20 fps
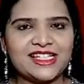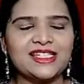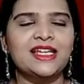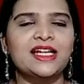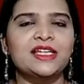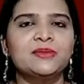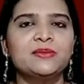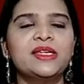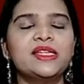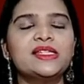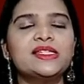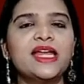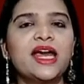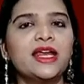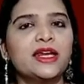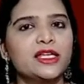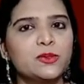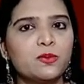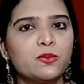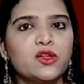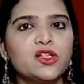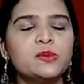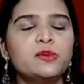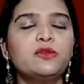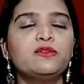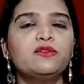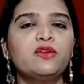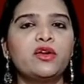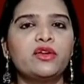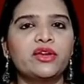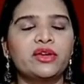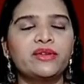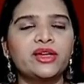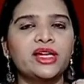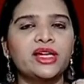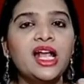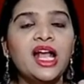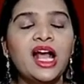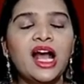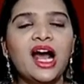That means they are responsible for our
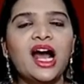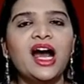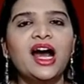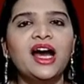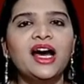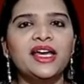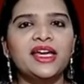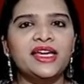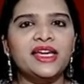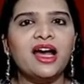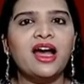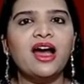eye,